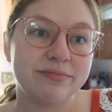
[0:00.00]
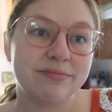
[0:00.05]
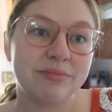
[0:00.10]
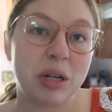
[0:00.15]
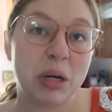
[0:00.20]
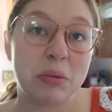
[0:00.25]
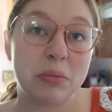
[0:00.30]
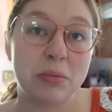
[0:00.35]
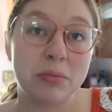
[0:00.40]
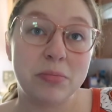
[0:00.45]

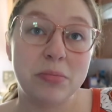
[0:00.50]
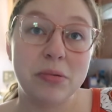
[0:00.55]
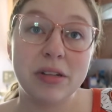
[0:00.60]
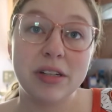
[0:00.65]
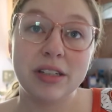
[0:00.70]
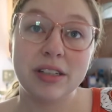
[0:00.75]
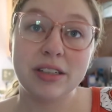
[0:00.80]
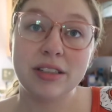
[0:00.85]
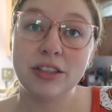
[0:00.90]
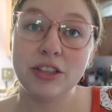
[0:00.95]

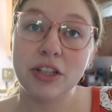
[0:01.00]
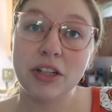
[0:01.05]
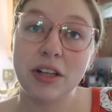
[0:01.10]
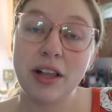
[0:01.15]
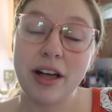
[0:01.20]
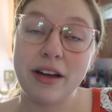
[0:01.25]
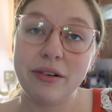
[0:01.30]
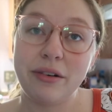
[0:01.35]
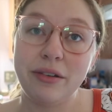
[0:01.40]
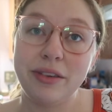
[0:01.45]
probably chill
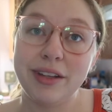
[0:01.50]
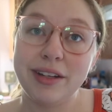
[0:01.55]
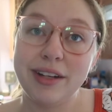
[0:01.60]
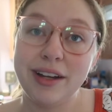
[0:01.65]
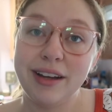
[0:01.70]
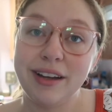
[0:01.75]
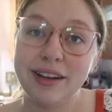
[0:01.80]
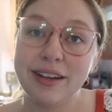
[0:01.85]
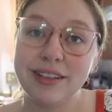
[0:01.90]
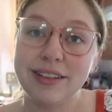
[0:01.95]
out on the
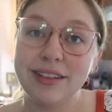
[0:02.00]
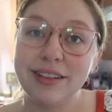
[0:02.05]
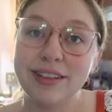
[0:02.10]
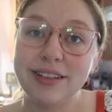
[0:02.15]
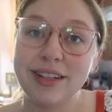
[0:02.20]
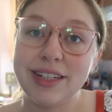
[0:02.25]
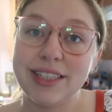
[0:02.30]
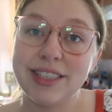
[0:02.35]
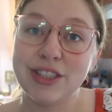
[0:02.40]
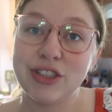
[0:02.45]
deck because it's
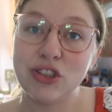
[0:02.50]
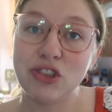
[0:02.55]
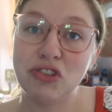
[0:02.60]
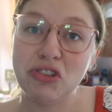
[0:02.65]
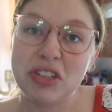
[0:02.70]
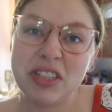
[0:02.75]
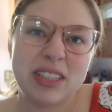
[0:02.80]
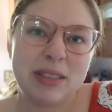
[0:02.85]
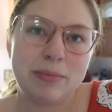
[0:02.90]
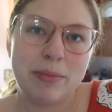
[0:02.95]
nice and
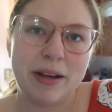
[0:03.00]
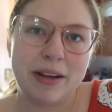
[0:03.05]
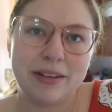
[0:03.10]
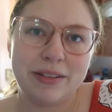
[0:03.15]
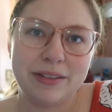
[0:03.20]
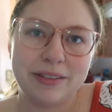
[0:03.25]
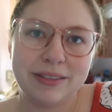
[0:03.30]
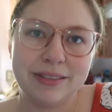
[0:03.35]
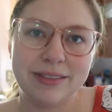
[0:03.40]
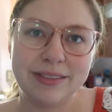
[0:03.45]
crisp
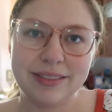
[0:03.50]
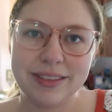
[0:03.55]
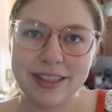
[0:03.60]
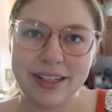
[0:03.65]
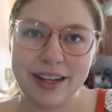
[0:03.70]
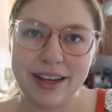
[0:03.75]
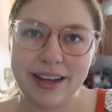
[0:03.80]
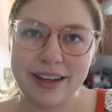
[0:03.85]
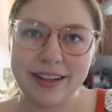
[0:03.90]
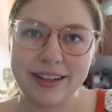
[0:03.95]
out
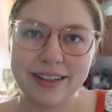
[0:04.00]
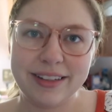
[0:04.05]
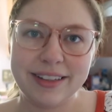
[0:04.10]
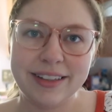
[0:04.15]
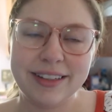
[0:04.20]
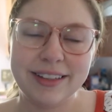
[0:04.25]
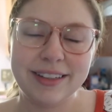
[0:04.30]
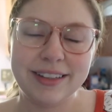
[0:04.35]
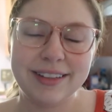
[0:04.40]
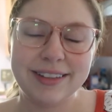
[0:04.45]
today.
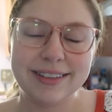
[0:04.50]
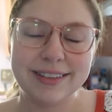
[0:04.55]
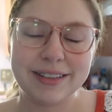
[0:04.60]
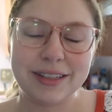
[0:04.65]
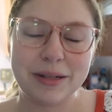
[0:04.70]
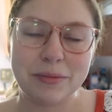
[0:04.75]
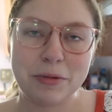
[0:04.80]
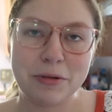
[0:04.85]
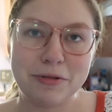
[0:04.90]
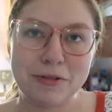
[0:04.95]
It's
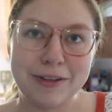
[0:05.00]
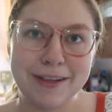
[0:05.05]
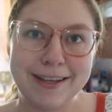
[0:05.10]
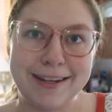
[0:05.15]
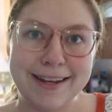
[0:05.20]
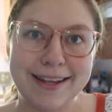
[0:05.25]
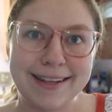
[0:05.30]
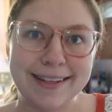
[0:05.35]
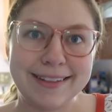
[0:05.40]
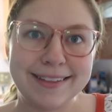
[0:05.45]
gonna be really
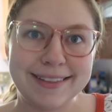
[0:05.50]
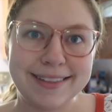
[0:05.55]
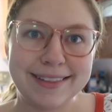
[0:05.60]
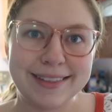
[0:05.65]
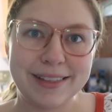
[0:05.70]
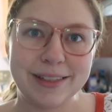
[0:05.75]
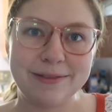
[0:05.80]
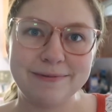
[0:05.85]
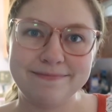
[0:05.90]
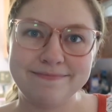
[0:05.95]

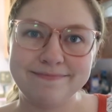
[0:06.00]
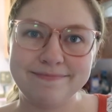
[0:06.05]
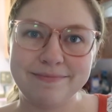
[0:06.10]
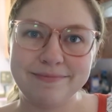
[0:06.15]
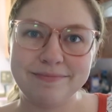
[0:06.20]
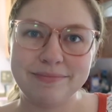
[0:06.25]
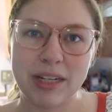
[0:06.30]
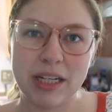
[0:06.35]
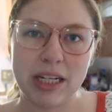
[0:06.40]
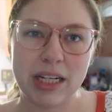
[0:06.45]
nice.
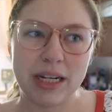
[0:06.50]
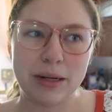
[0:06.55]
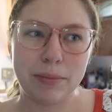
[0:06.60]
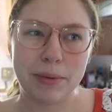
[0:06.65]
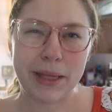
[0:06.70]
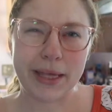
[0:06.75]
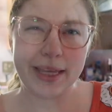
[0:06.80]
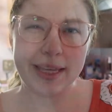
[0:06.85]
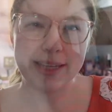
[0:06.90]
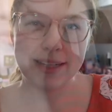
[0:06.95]
Might need a
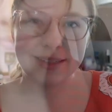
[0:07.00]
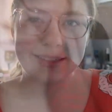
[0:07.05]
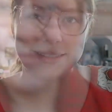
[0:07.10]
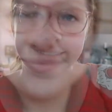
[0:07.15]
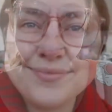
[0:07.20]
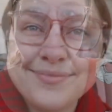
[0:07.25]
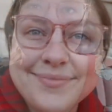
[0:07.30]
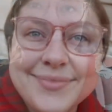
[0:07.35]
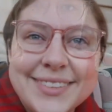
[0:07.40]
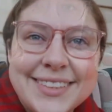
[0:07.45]
blanket.
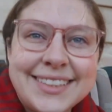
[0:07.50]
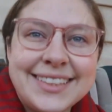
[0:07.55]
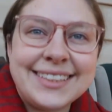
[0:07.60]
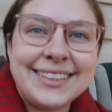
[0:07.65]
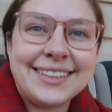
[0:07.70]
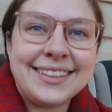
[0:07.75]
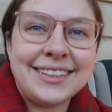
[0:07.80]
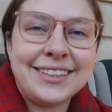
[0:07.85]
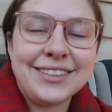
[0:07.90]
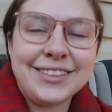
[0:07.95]

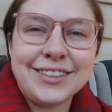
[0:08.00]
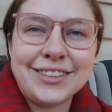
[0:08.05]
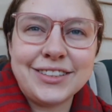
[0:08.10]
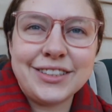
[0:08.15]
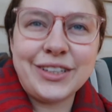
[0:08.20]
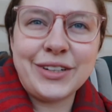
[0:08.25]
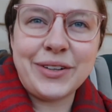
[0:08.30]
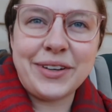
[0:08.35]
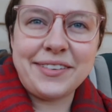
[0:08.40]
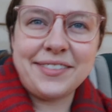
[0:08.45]

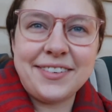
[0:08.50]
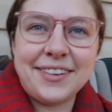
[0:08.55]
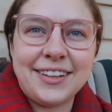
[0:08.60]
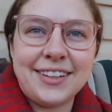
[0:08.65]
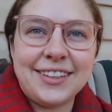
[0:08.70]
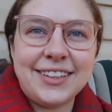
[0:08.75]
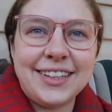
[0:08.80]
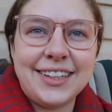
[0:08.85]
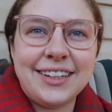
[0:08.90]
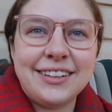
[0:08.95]
So I
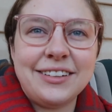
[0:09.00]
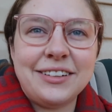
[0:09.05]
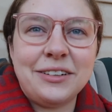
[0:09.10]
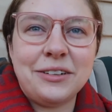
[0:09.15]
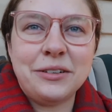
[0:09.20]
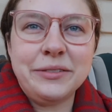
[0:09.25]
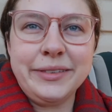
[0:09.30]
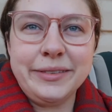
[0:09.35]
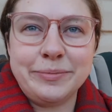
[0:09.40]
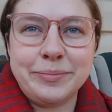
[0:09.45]
finally got
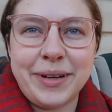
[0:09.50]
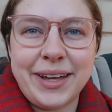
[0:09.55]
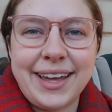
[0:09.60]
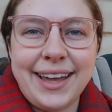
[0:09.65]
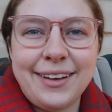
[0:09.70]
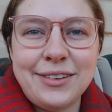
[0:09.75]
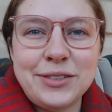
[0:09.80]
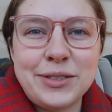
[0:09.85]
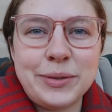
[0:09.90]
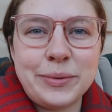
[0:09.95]
all of my
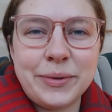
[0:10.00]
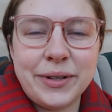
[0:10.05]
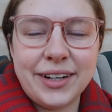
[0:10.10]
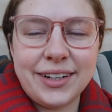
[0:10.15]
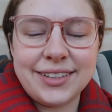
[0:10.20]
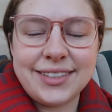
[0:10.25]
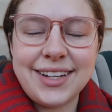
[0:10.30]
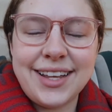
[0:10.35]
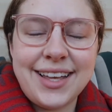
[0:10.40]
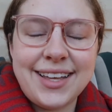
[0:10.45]
housework
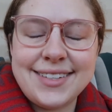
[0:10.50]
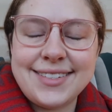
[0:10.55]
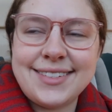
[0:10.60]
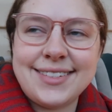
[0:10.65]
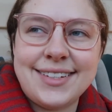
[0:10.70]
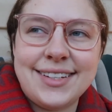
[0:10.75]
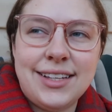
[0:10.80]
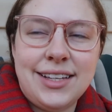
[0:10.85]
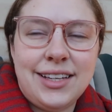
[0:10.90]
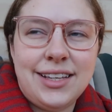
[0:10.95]
done.